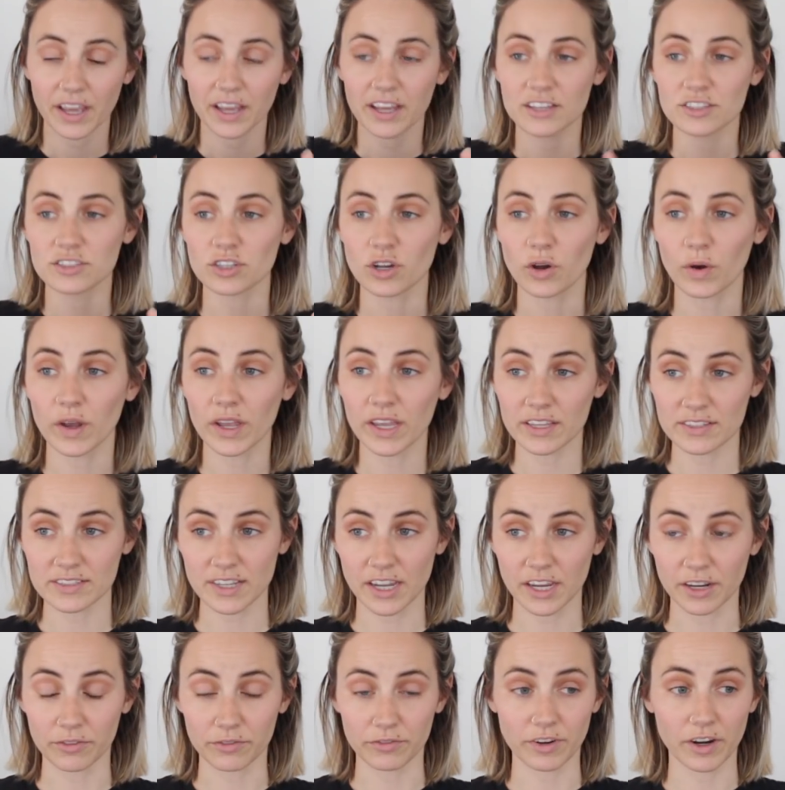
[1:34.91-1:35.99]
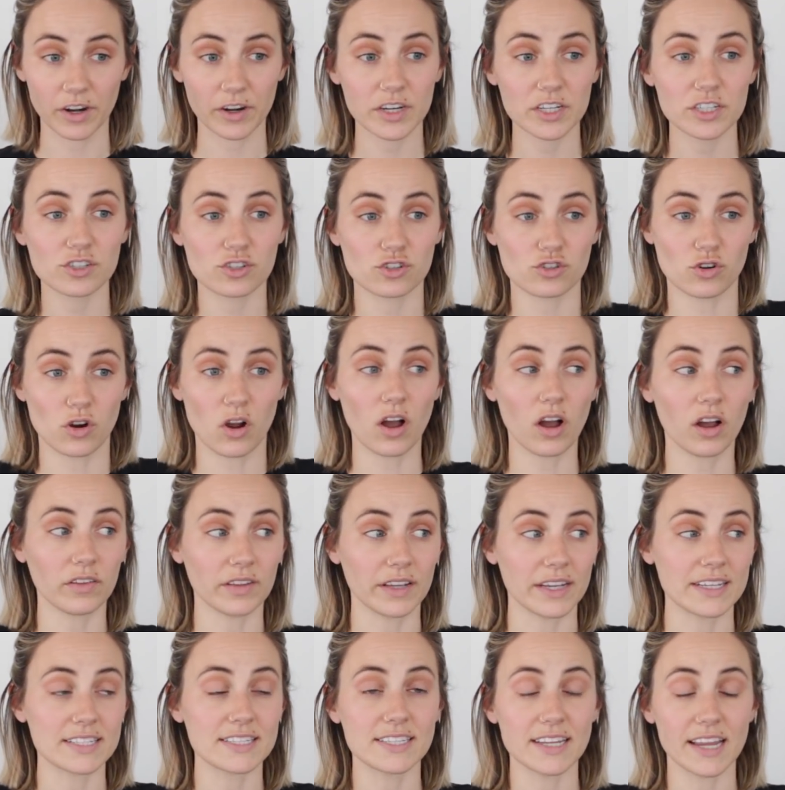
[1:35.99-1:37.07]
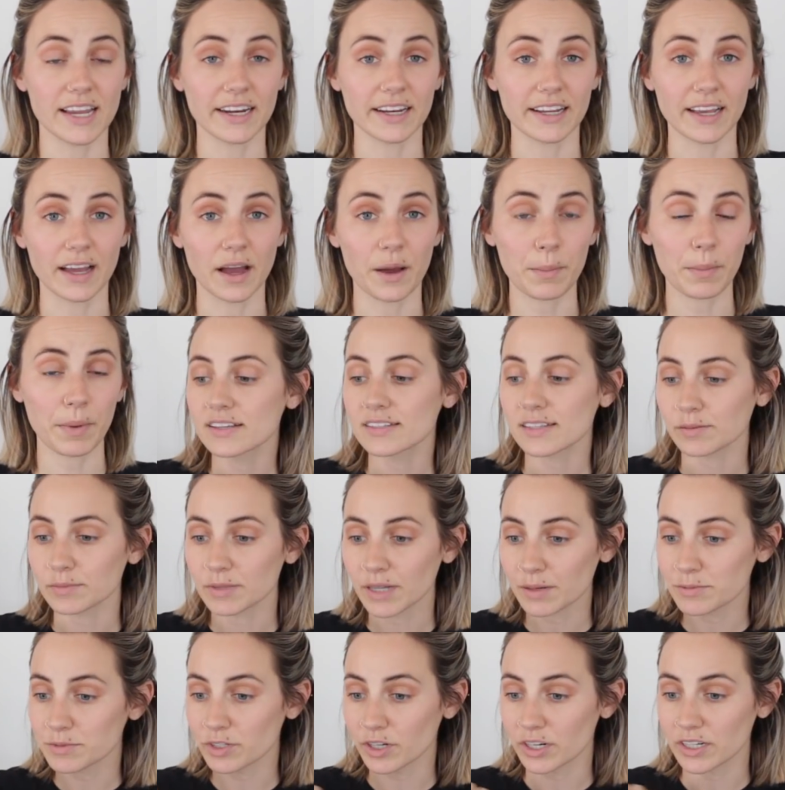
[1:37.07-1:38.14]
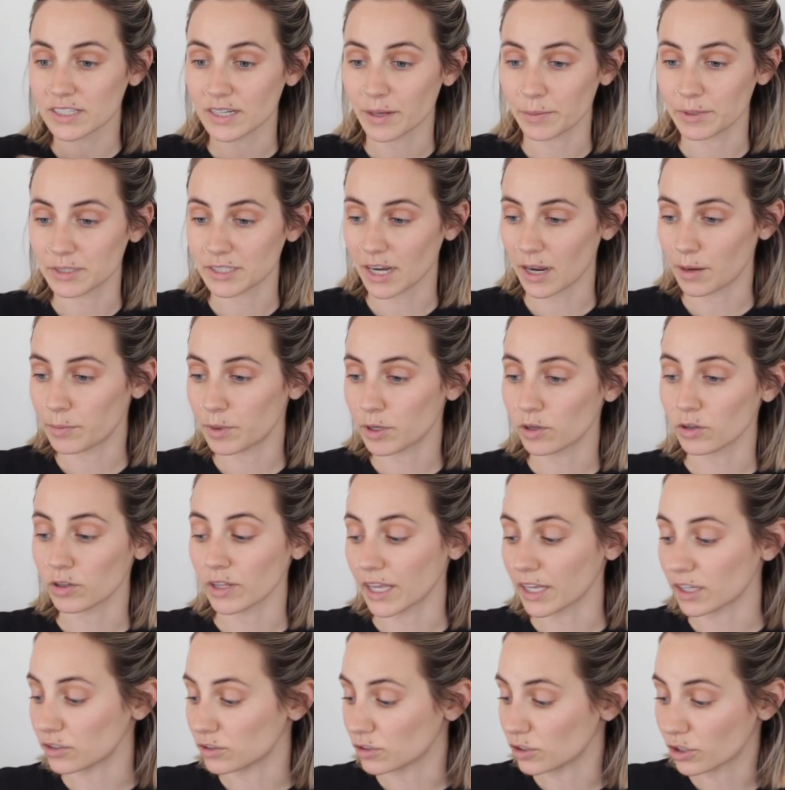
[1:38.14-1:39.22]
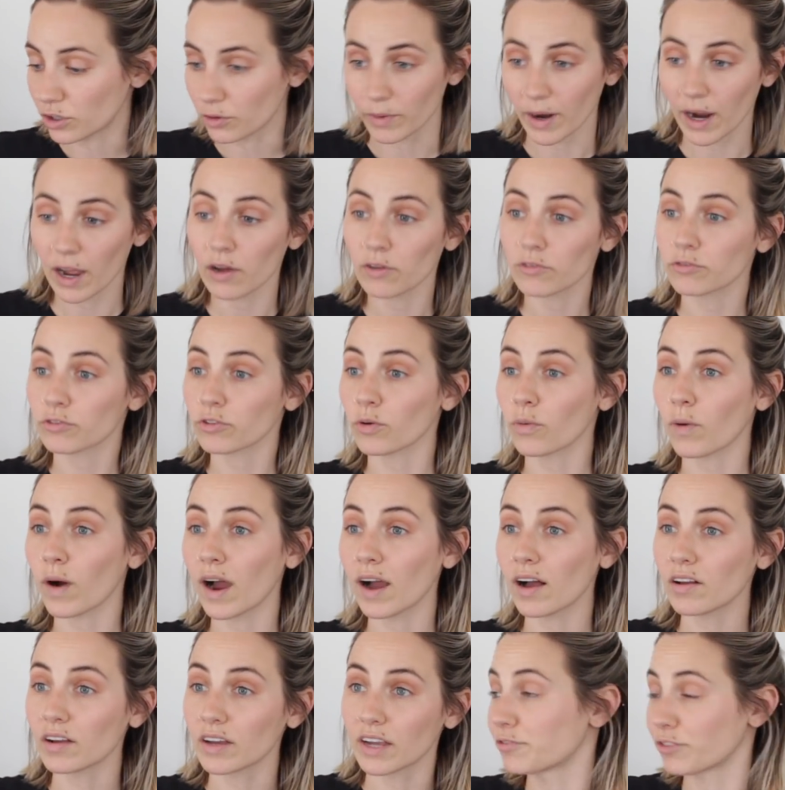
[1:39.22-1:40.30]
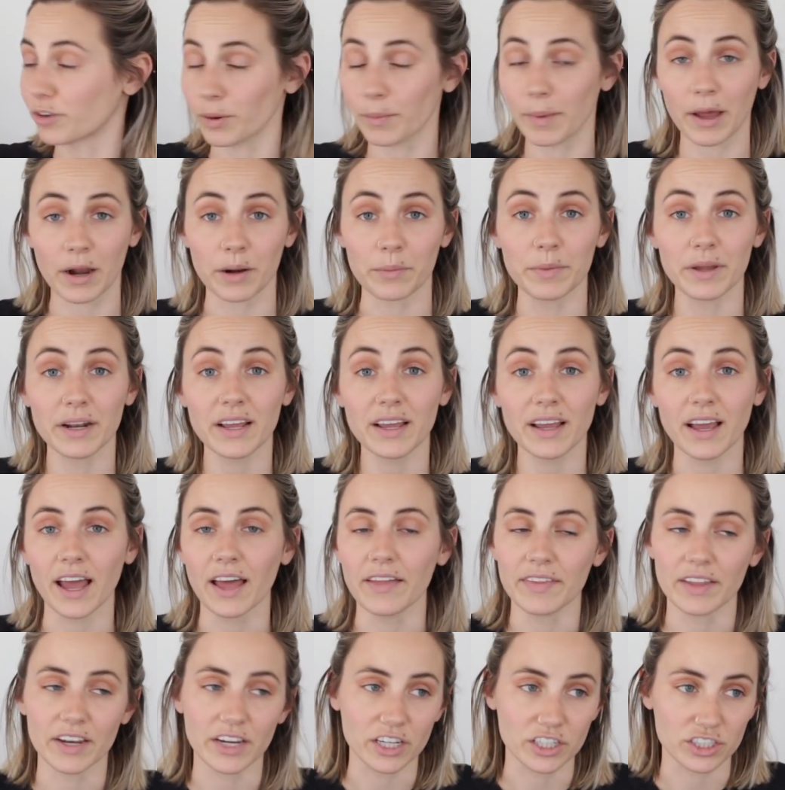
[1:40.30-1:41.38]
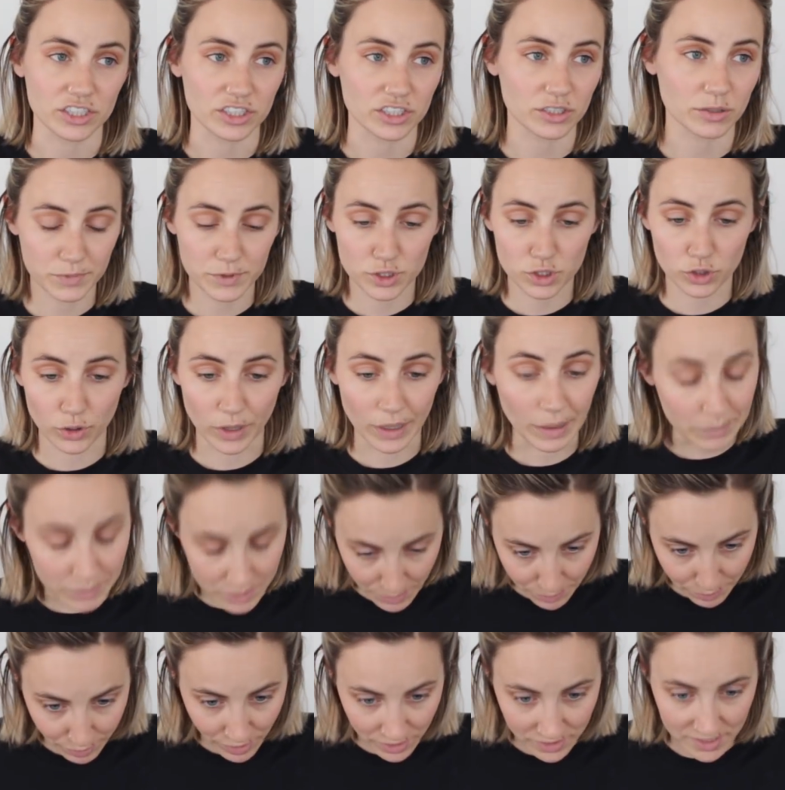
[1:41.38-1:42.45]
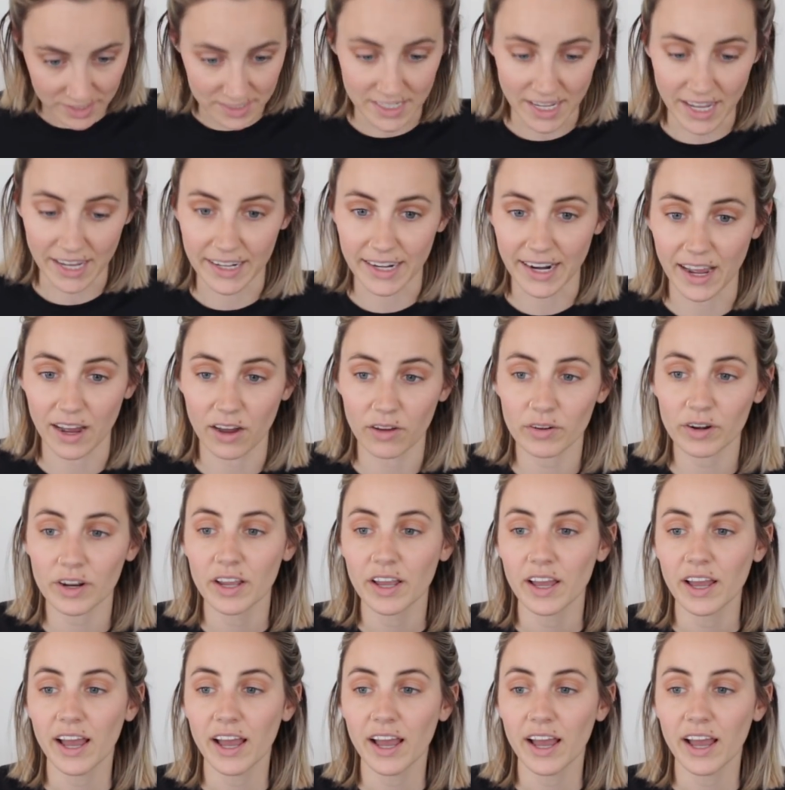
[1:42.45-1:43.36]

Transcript: So he's very strong, standing up. Sometimes during tummy time, he'll look around for a while and for about a minute, and then he just screams and puts his head down.